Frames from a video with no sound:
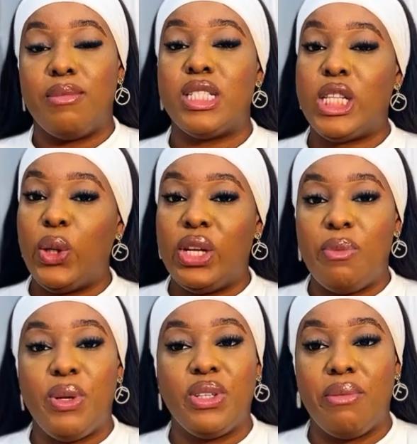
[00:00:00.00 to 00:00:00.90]
slowly
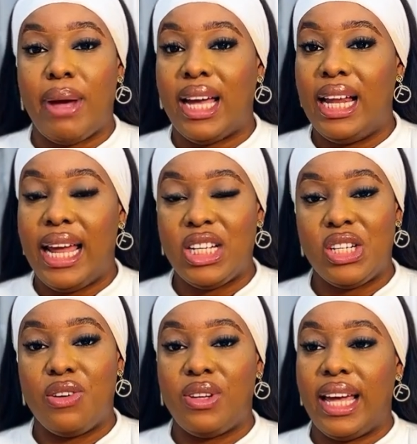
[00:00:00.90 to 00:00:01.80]
building my collection
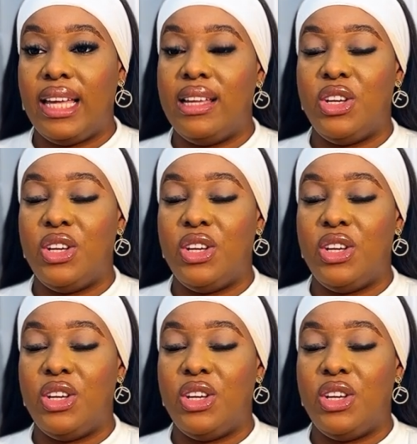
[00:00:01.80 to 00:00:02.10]
of, like,